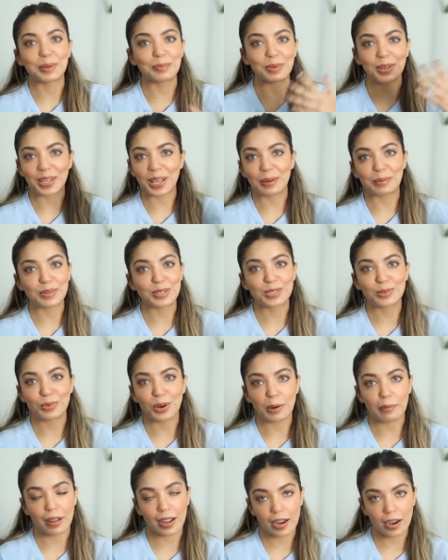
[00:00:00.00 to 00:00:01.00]
being able to
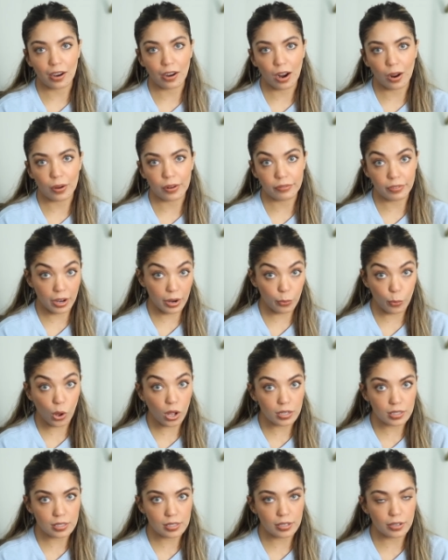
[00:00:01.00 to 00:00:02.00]
wear my hair however I
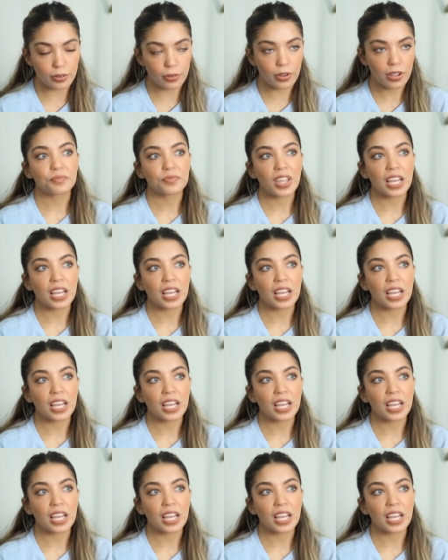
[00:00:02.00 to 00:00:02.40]
want to.